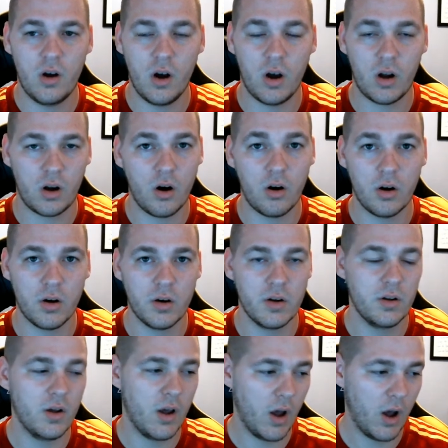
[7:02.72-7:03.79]
card
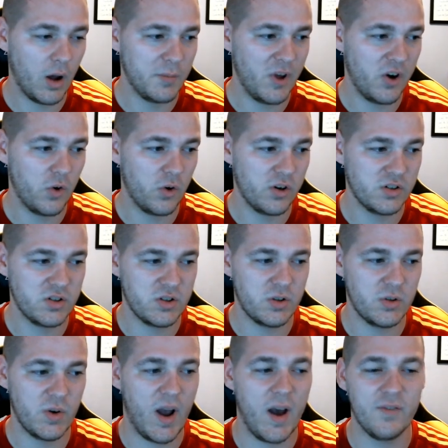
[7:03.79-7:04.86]
in order
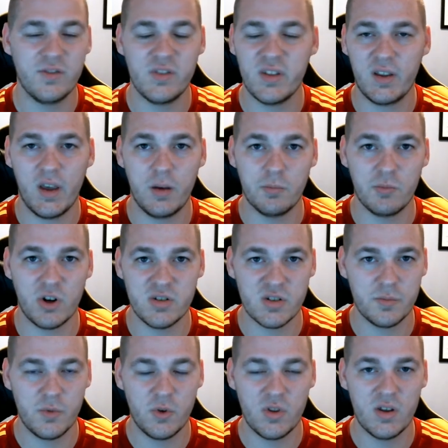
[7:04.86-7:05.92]
to have the game run
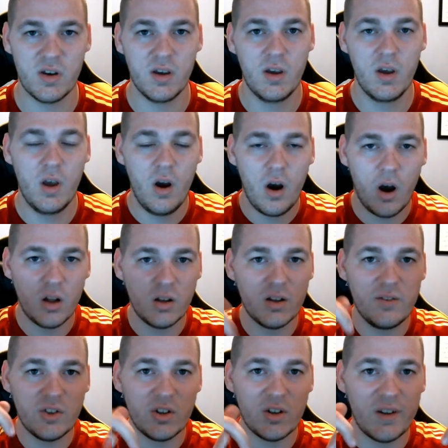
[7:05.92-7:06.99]
smoothly. I'll
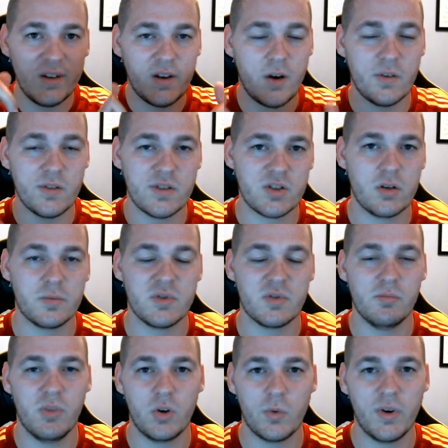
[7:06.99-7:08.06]
leave a link down in the
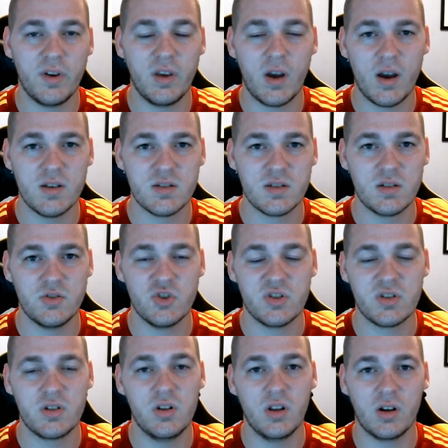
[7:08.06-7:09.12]
description below where you guys can
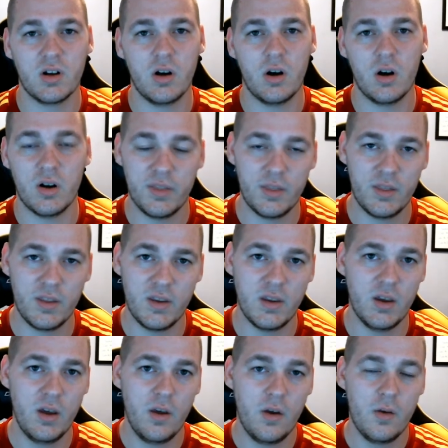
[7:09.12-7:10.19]
just click on
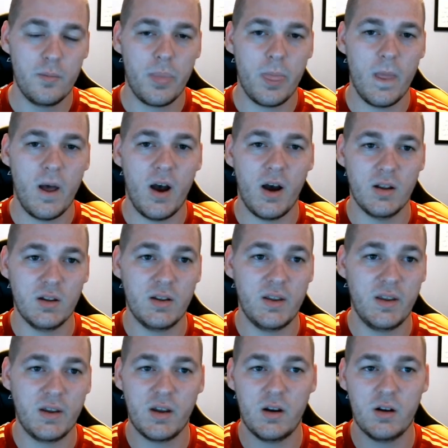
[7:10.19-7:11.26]
the
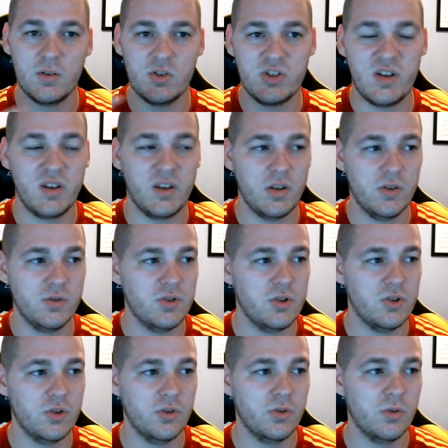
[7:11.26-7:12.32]
link and it will take you
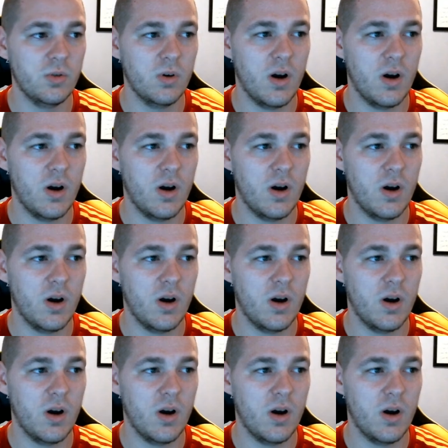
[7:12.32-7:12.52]
to